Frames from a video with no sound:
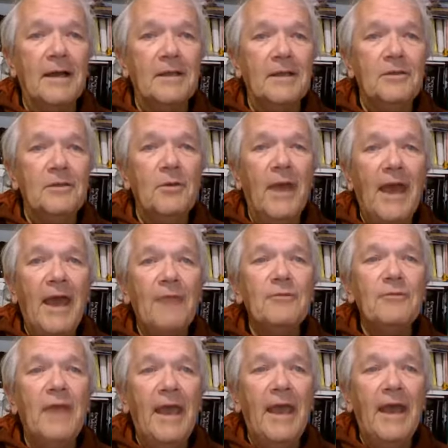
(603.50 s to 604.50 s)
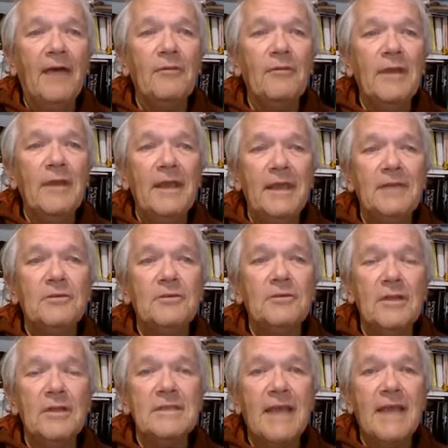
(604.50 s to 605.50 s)
you have to have, it
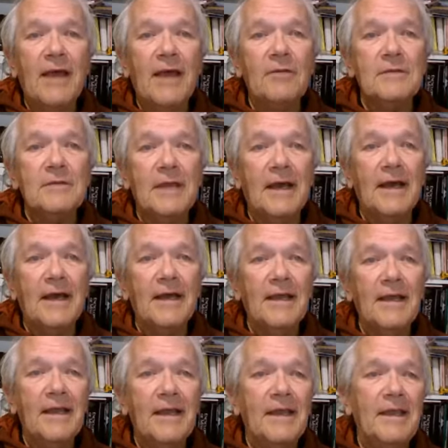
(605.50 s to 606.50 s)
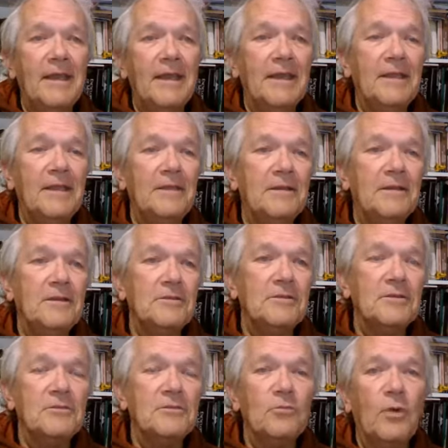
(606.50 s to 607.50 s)
turns out, there's
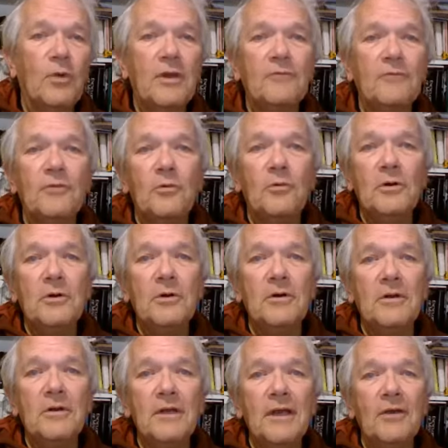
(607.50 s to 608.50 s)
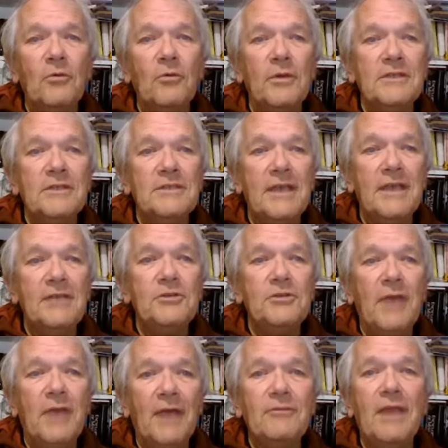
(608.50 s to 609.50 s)
this wonderful rule which says
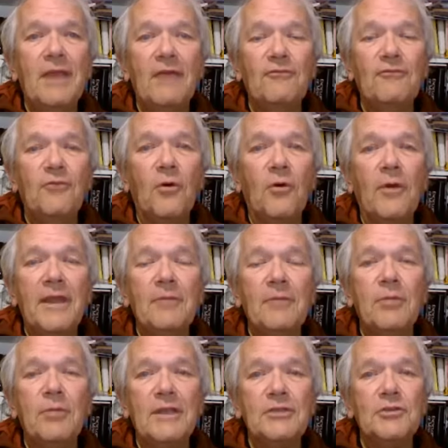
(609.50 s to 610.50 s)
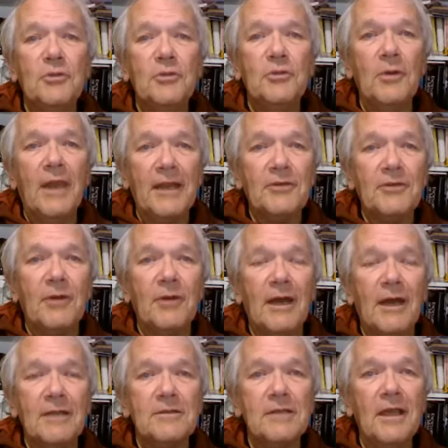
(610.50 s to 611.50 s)
you have to have 4n plus 2
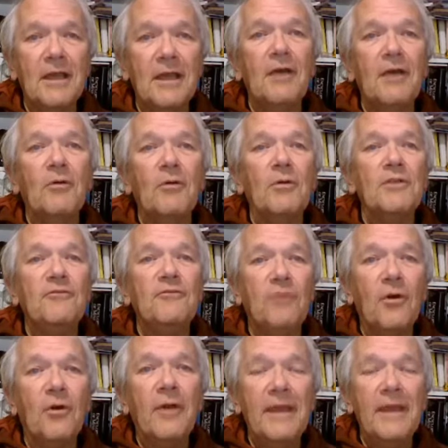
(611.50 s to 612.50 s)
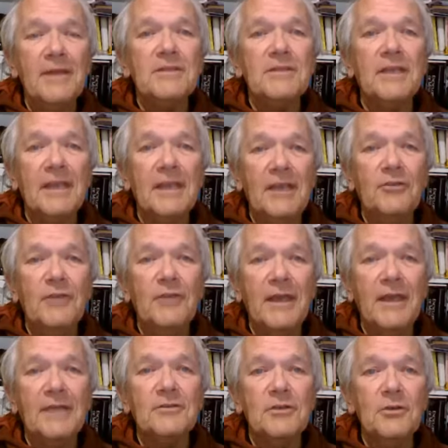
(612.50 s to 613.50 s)
electrons. Well, the 4n is the key
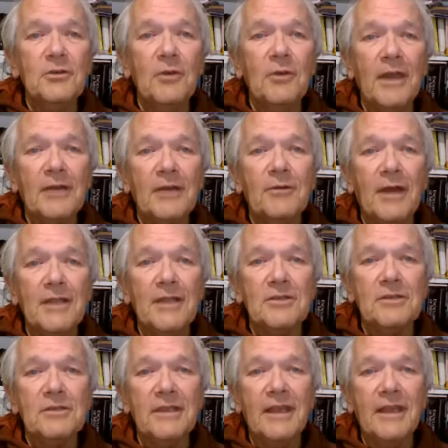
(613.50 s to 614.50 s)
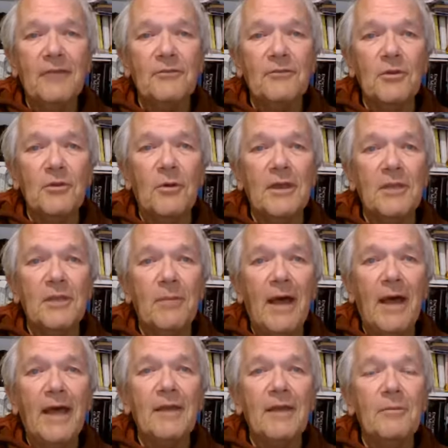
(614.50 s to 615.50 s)
things. The 2 electrons count for the one on the
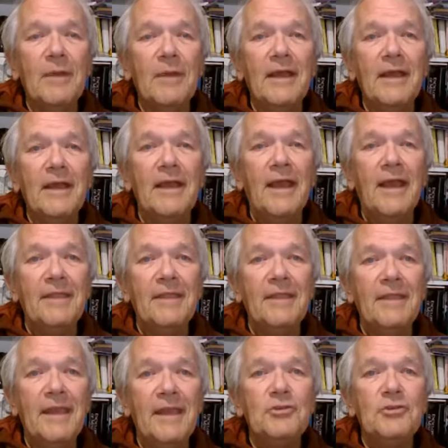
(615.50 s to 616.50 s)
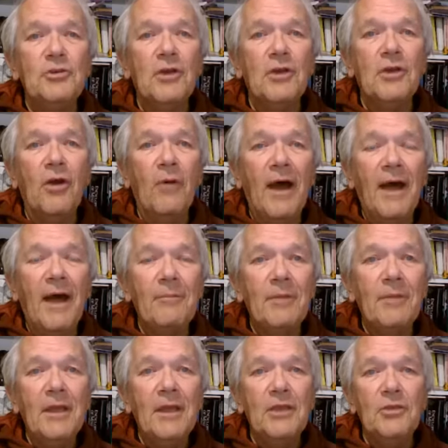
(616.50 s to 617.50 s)
bottom. And then as you go
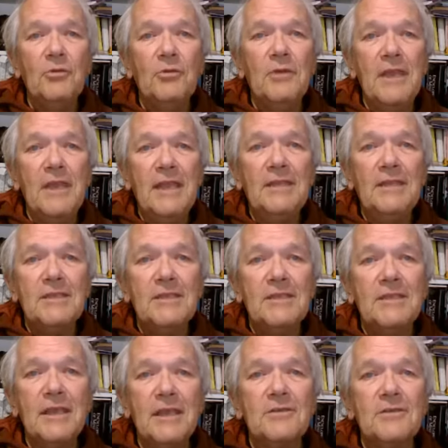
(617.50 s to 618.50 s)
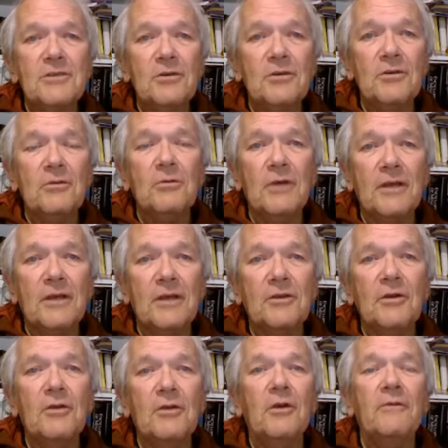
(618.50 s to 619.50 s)
up, you need these things to
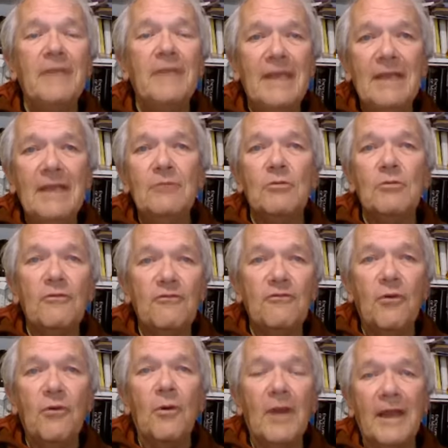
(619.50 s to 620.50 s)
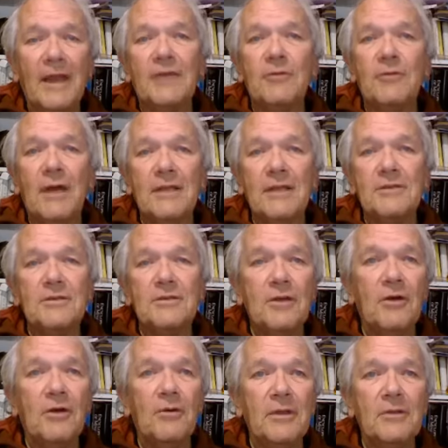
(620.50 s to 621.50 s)
occur of equal 4 electrons.
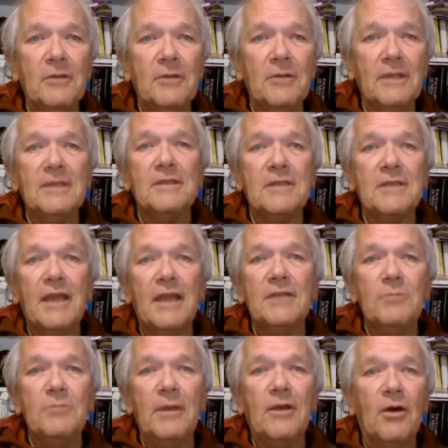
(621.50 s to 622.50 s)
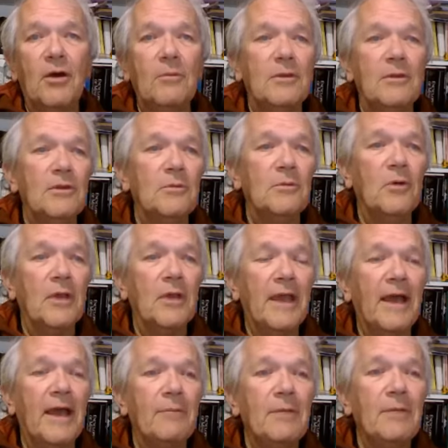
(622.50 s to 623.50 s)
So you get this nice big homo-lumo
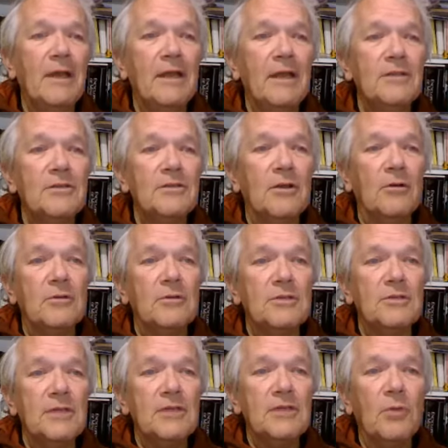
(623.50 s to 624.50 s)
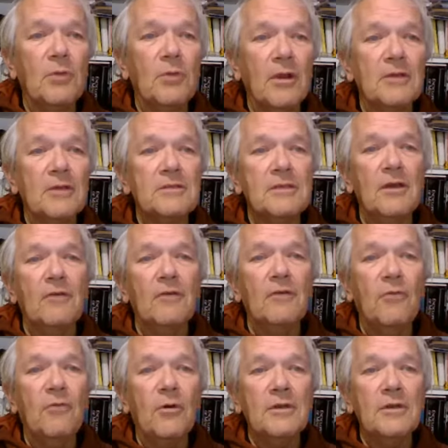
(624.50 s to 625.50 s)
gap. So 6 works,
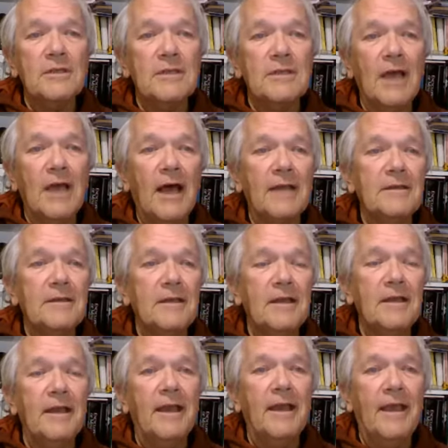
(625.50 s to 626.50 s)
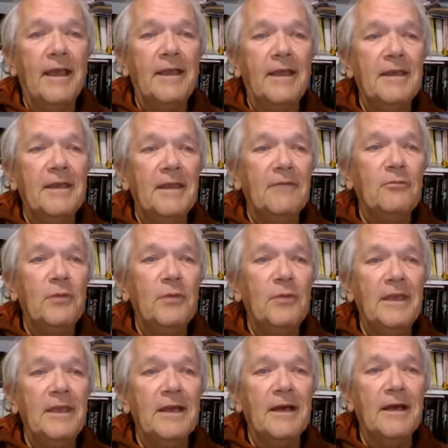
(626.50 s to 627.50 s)
4 does not. And if
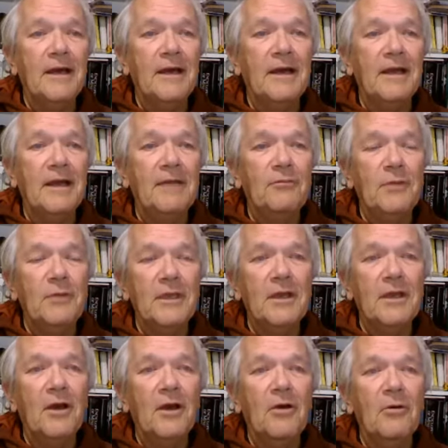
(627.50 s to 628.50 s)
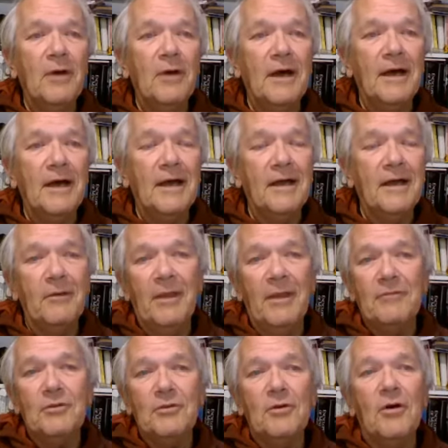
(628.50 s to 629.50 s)
we go, we
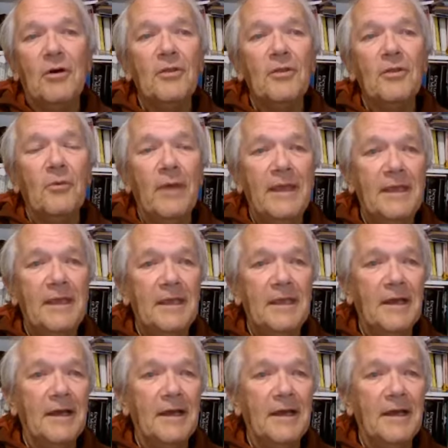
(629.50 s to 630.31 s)
have to go all the way